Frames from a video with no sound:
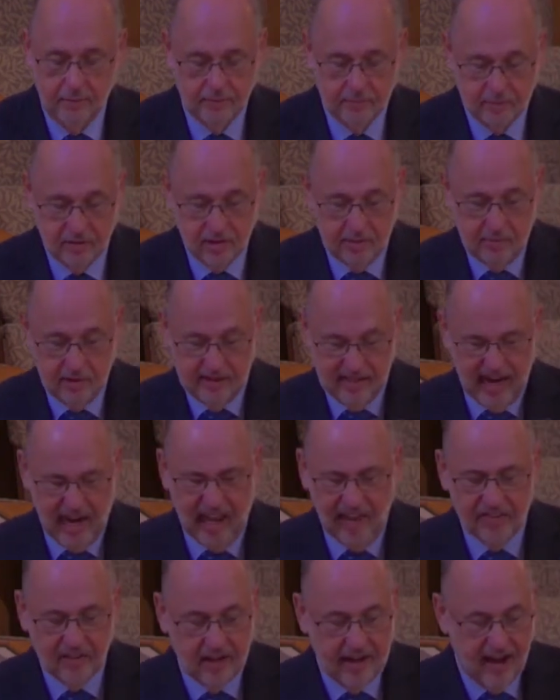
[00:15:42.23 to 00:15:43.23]
Similarly, in
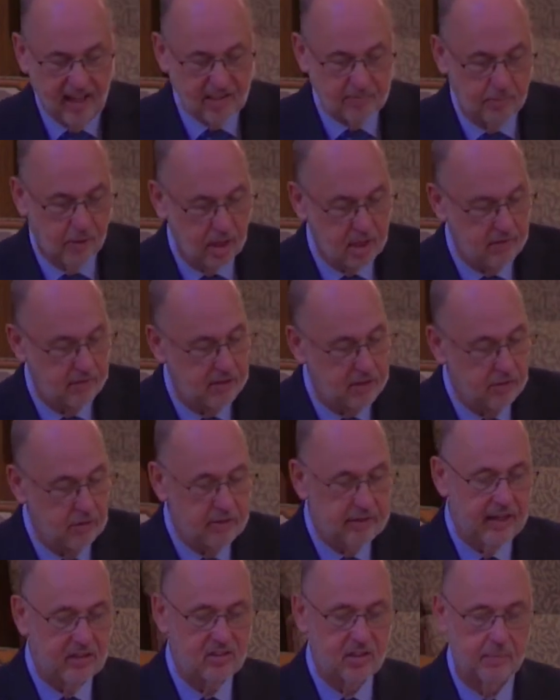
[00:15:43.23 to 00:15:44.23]
the last book of the New
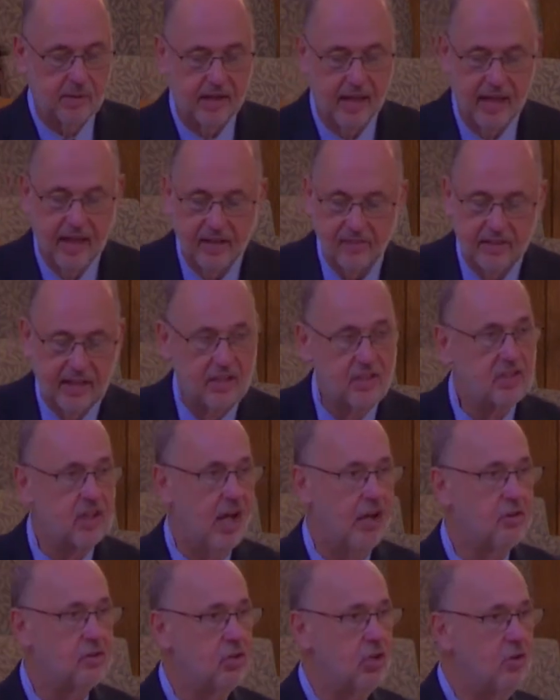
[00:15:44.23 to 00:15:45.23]
Testament, St.
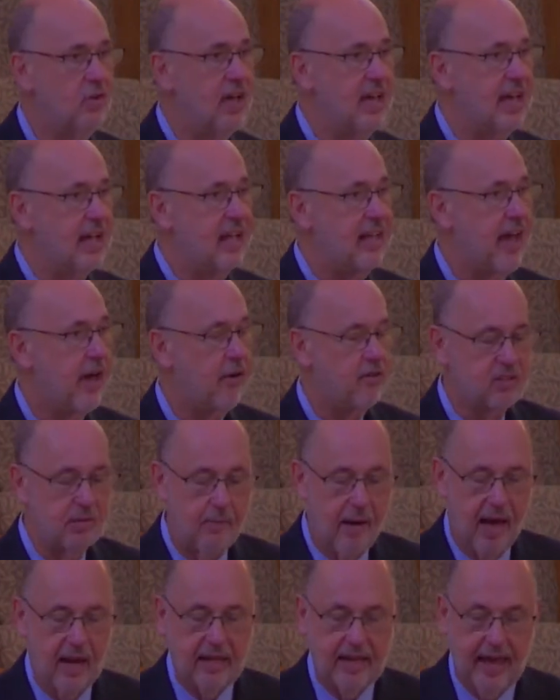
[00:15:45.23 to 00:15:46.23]
John too encounters a
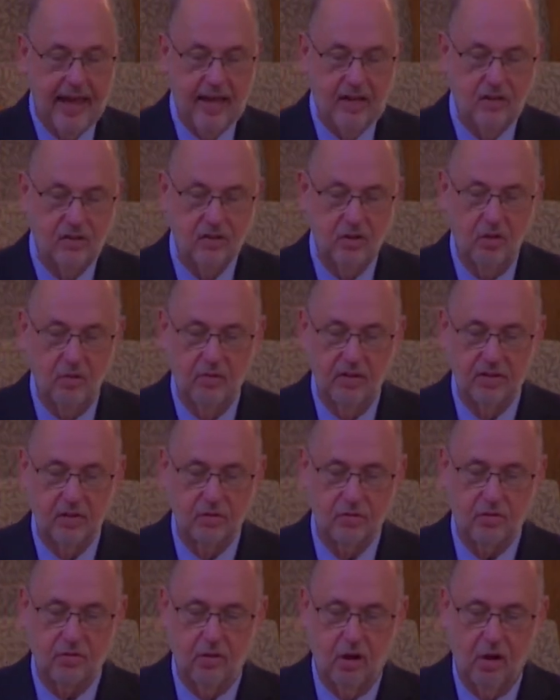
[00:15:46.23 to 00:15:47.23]
mighty angel with a
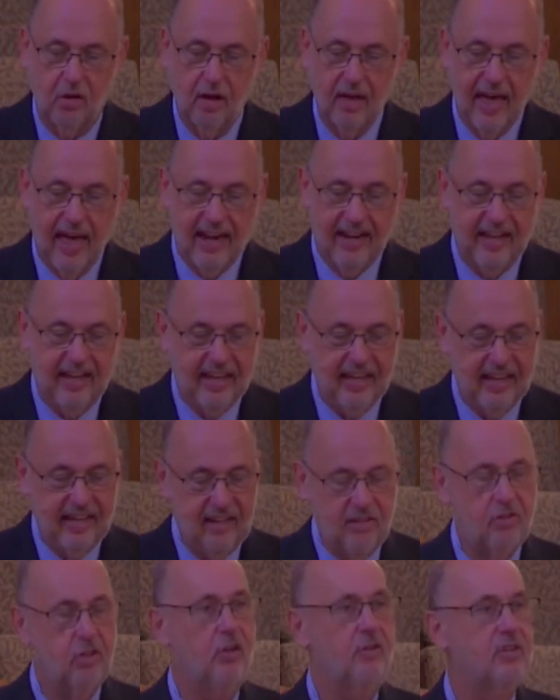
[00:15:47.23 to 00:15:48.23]
scroll, and he, he
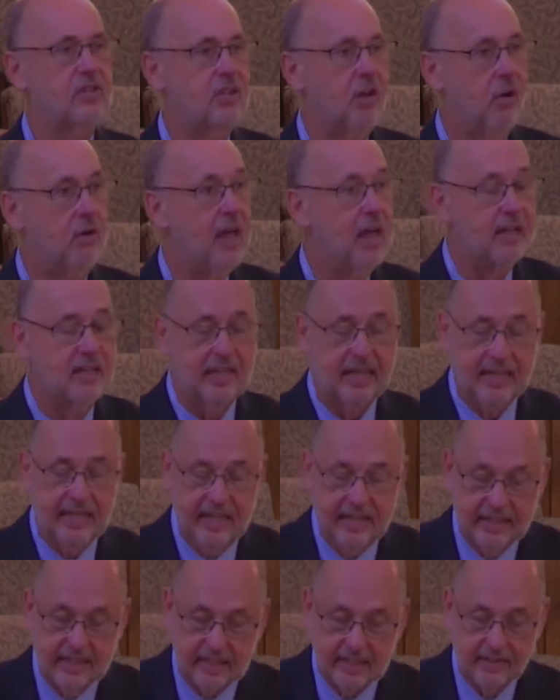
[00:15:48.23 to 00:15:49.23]
too is told to eat
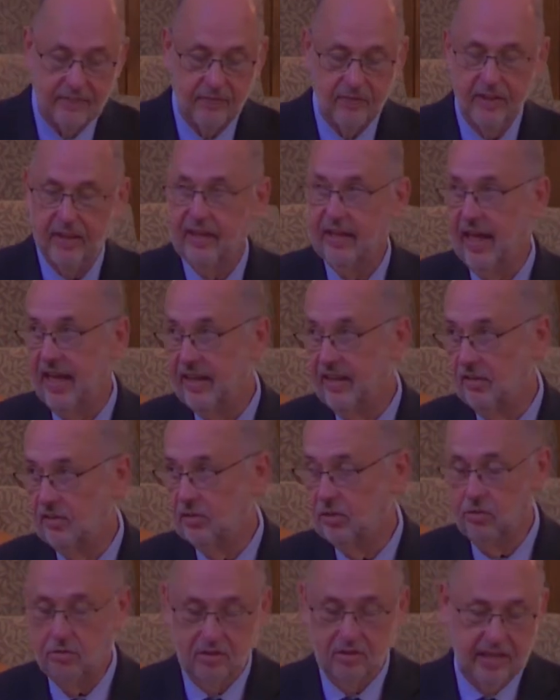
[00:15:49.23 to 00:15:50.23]
it, and it
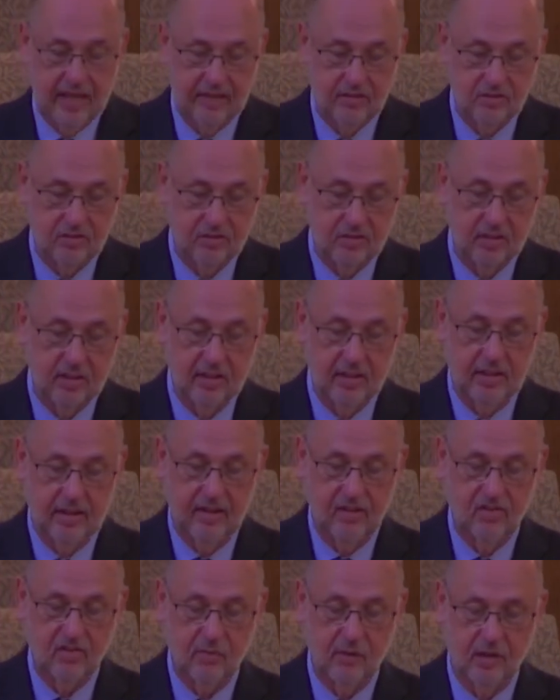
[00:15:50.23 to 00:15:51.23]
too tastes as
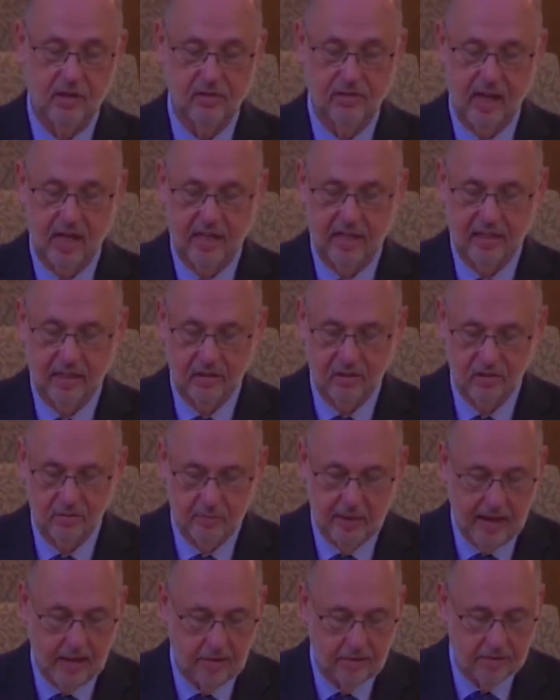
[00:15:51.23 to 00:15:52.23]
sweet as honey in his
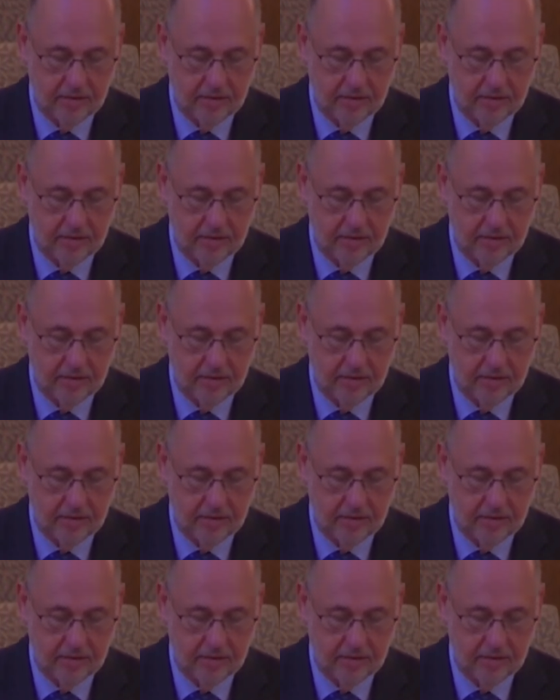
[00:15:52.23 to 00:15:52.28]
mouth.